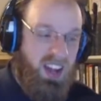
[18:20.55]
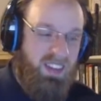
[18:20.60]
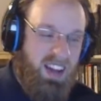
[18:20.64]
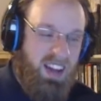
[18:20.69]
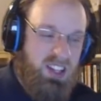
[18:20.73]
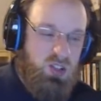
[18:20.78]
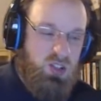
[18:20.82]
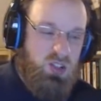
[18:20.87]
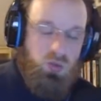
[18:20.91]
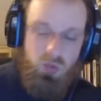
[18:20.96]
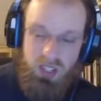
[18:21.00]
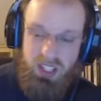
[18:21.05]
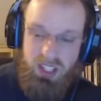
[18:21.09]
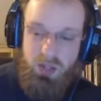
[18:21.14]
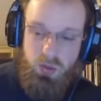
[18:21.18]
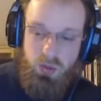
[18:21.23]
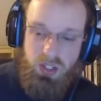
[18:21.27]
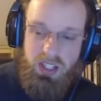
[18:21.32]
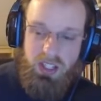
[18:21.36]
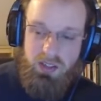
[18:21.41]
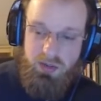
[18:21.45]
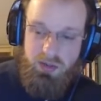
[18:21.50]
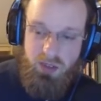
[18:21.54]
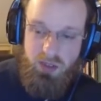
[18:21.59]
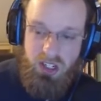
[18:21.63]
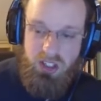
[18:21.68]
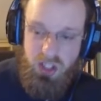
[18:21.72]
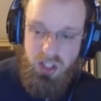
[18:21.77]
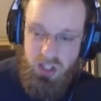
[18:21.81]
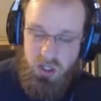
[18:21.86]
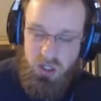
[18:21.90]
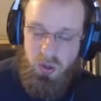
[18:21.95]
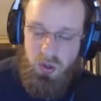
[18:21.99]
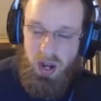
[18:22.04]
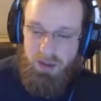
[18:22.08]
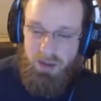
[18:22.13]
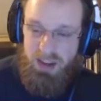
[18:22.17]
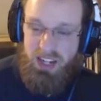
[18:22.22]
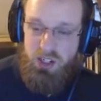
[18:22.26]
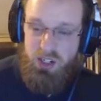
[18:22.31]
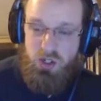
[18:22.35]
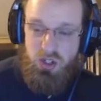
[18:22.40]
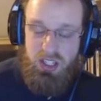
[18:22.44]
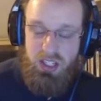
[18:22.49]
And that's really, really fun to do. I've
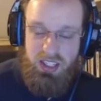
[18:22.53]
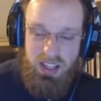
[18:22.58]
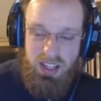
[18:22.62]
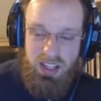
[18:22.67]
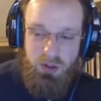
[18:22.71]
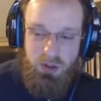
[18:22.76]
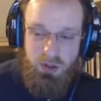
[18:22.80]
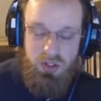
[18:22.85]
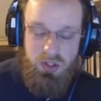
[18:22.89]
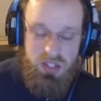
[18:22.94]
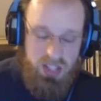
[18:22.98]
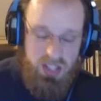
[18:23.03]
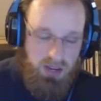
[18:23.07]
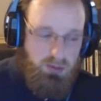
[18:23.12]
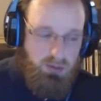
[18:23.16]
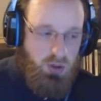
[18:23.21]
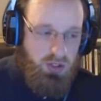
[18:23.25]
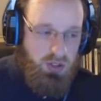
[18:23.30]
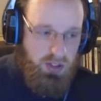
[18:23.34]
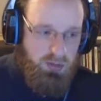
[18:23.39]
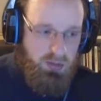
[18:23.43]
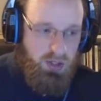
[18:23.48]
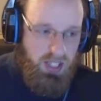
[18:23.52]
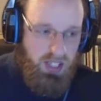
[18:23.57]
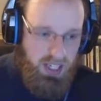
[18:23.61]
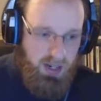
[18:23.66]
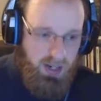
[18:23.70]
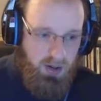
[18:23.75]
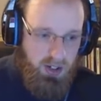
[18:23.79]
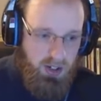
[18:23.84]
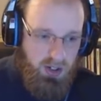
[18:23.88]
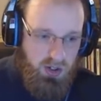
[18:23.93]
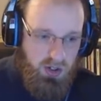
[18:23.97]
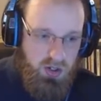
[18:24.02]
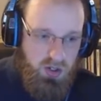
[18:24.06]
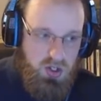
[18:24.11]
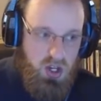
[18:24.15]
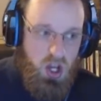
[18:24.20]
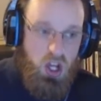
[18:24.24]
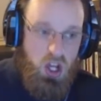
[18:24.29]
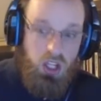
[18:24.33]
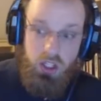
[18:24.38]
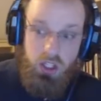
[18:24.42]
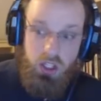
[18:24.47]
actually leveled several different characters
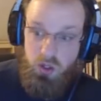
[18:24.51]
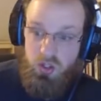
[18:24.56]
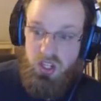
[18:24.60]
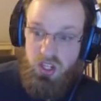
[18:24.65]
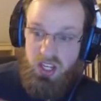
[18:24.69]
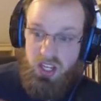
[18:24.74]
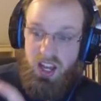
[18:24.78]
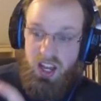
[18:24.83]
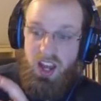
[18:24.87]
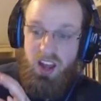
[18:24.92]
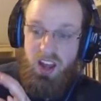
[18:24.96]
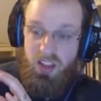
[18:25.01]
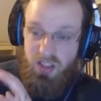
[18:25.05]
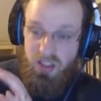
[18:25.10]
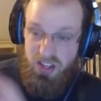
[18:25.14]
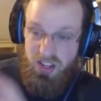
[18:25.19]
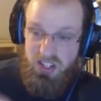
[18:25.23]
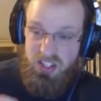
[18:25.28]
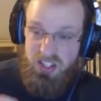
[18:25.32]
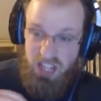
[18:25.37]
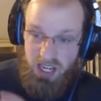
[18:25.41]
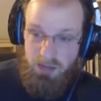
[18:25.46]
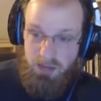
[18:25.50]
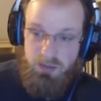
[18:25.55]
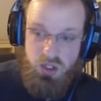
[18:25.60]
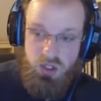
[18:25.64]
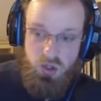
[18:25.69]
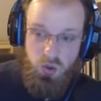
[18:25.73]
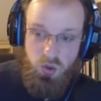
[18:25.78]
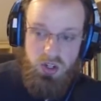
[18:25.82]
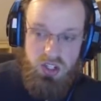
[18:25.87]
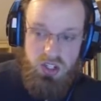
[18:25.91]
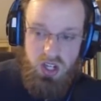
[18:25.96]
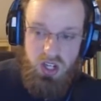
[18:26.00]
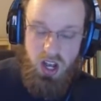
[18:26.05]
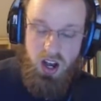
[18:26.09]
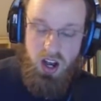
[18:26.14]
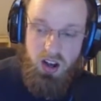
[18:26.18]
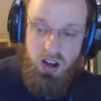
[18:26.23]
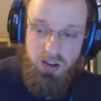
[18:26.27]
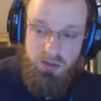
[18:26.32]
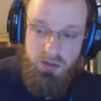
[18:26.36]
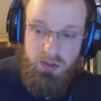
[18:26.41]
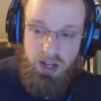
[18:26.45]
using the same sorts
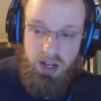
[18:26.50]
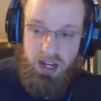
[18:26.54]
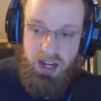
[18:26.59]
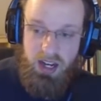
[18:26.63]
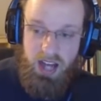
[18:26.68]
of